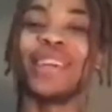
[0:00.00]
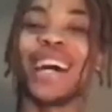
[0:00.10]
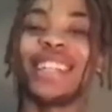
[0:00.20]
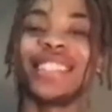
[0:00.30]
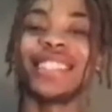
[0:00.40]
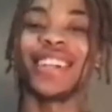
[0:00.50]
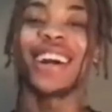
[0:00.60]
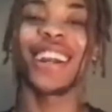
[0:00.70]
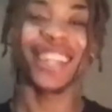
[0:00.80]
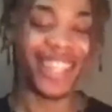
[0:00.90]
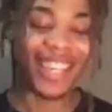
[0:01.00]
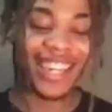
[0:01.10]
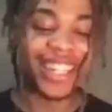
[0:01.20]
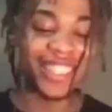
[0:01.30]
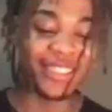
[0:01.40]
honest, right?
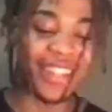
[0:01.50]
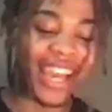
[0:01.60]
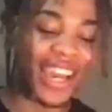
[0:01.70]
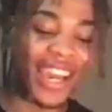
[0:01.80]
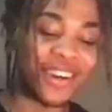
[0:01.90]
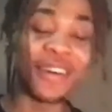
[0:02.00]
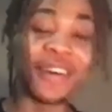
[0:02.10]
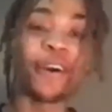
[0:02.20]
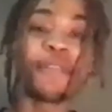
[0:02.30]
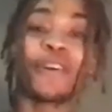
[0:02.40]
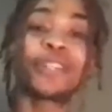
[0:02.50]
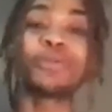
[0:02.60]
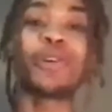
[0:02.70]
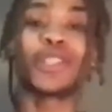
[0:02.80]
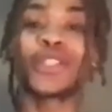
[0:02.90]
Now, first
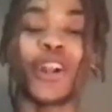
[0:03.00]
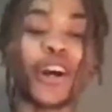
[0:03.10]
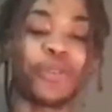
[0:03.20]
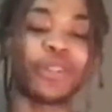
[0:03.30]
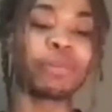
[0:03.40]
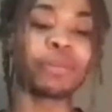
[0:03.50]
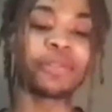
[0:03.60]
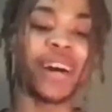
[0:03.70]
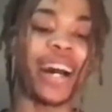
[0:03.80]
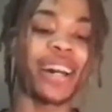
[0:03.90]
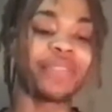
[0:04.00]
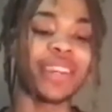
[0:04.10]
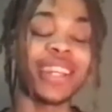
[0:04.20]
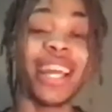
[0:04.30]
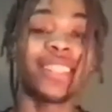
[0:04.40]
we're gonna start off with number 5,
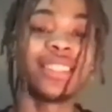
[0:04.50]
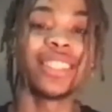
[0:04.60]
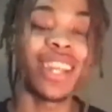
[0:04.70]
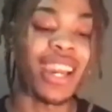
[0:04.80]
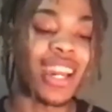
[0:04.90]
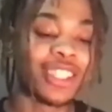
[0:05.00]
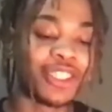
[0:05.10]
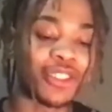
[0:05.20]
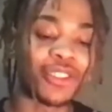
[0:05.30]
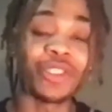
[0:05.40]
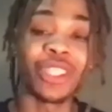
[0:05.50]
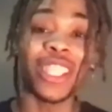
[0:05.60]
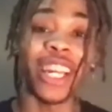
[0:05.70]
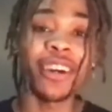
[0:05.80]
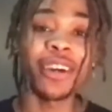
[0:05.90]
and that's
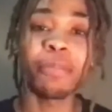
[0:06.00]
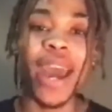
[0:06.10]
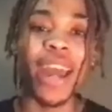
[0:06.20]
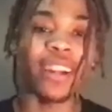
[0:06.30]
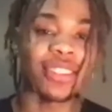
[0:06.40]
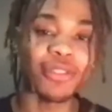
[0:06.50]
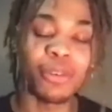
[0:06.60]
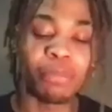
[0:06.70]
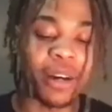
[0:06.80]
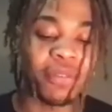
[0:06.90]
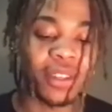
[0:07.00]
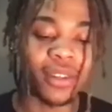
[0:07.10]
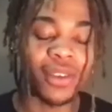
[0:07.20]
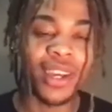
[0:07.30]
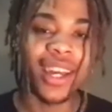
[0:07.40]
Jared Patterson from
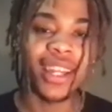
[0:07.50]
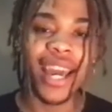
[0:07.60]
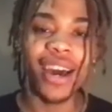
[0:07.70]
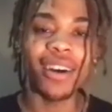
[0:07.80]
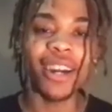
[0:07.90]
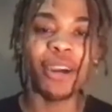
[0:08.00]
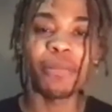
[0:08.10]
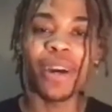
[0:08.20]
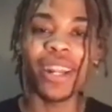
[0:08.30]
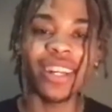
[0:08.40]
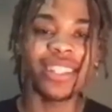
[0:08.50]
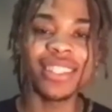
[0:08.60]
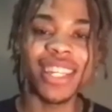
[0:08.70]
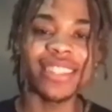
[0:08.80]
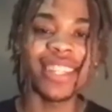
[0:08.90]
Buffalo. Now, everybody
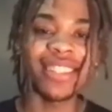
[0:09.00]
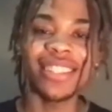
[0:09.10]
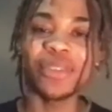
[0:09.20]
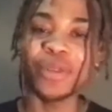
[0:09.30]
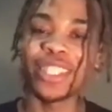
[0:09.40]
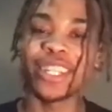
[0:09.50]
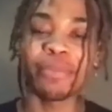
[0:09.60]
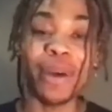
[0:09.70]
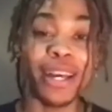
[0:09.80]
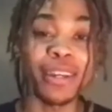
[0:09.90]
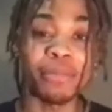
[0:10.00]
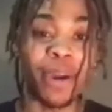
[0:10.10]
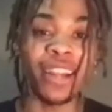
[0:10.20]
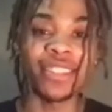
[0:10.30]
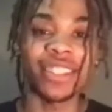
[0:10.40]
understands they've seen what Jared
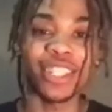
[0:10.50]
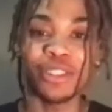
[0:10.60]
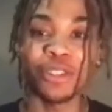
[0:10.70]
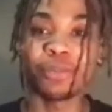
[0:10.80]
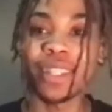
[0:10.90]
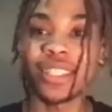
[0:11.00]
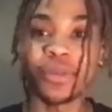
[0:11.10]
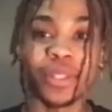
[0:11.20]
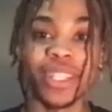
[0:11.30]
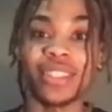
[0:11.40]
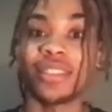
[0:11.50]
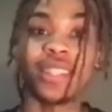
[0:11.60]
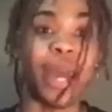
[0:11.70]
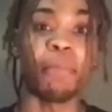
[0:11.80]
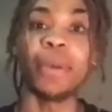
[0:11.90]
Patterson can do, especially with
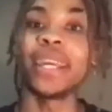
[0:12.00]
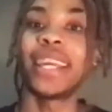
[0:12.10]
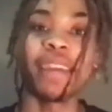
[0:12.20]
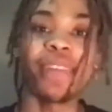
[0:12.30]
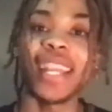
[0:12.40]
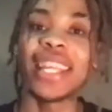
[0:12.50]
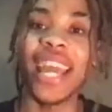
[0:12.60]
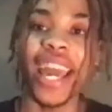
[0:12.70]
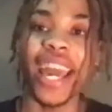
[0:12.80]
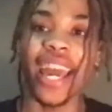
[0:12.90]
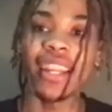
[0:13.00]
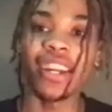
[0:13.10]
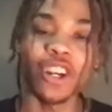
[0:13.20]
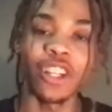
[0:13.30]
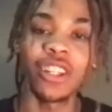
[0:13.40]
that big game that he had
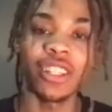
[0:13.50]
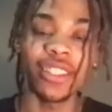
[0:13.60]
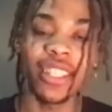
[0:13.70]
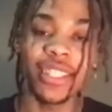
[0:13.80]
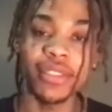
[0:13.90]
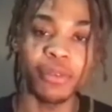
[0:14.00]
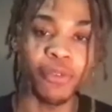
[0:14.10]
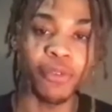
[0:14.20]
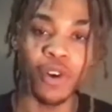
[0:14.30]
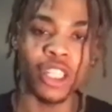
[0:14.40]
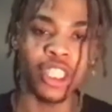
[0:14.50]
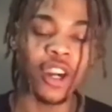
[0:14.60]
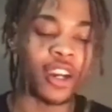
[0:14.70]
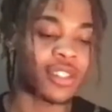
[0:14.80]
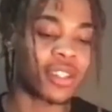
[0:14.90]
earlier in the season with 400
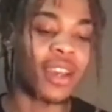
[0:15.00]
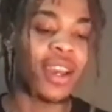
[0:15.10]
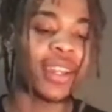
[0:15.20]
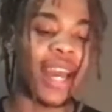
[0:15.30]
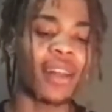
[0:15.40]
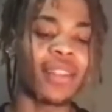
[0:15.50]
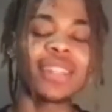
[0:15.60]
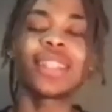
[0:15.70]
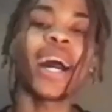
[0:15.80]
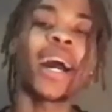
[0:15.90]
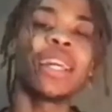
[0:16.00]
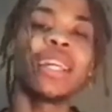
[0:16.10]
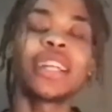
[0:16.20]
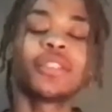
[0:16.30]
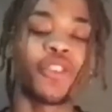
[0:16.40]
yards. Now, this guy, he
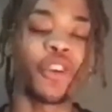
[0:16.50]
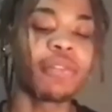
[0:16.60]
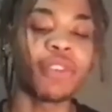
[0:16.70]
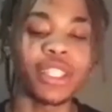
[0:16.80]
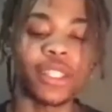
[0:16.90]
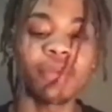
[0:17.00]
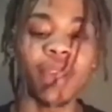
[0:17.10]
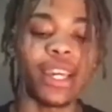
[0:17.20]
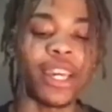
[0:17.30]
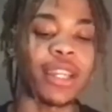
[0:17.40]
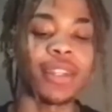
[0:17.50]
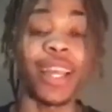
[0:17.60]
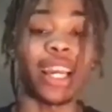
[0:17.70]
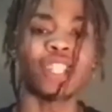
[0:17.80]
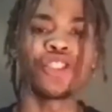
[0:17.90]
has great vision and
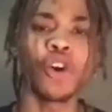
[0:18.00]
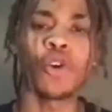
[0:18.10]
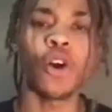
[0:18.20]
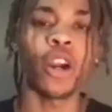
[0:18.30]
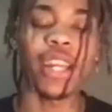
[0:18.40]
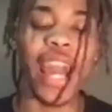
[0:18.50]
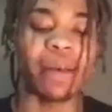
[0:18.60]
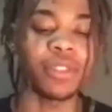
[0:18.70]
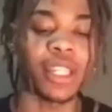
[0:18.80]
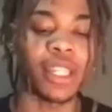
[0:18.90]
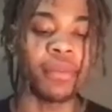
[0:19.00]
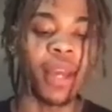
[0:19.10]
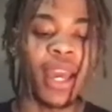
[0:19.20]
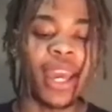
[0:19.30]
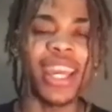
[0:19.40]
like a zone or a gap scheme,
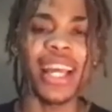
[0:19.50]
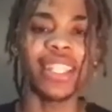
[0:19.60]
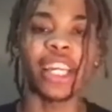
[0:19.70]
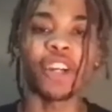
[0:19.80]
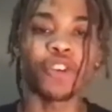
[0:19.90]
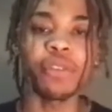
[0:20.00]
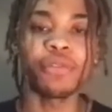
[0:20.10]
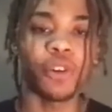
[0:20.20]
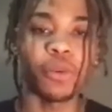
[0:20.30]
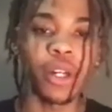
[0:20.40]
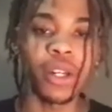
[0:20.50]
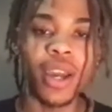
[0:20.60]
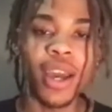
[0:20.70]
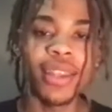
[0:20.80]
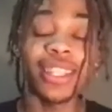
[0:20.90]
and he has like great footwork.
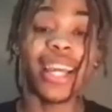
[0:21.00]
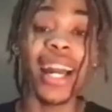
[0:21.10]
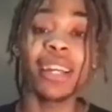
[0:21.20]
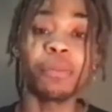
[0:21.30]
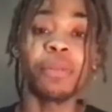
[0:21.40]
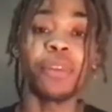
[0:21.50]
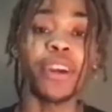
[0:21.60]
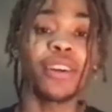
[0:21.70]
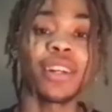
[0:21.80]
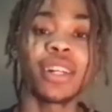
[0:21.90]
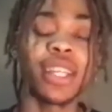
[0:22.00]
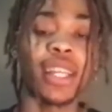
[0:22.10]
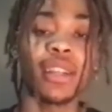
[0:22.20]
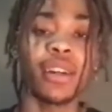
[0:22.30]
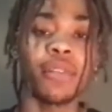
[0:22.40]
This guy can be very good
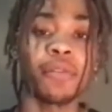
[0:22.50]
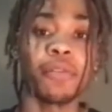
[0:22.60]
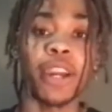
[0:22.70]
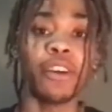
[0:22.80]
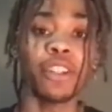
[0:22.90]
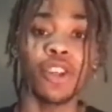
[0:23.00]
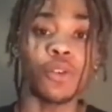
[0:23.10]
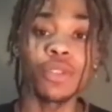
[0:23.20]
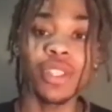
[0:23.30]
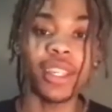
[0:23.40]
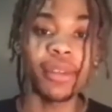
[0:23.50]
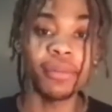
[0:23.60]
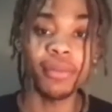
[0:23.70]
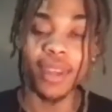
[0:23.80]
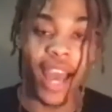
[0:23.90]
in a very zone scheme,
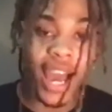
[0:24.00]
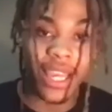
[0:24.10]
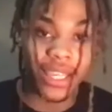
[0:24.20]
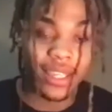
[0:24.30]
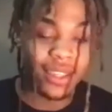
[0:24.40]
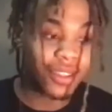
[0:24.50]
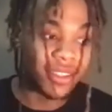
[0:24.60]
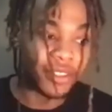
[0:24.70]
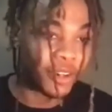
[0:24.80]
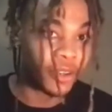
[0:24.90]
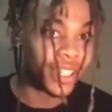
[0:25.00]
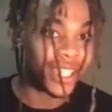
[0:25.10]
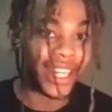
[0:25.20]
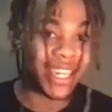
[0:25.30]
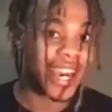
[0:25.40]
i.e.,
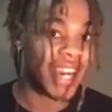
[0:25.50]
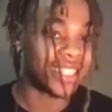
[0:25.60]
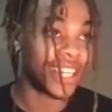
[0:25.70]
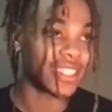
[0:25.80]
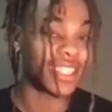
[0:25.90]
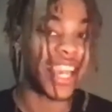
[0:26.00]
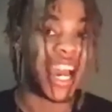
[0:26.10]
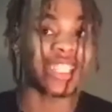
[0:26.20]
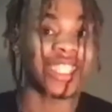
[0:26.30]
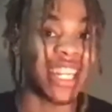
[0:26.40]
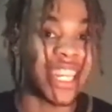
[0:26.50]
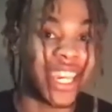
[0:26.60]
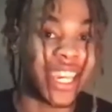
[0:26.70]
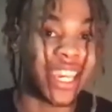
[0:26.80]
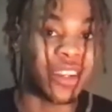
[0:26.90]
looking at guys as in Kyle Shanahan,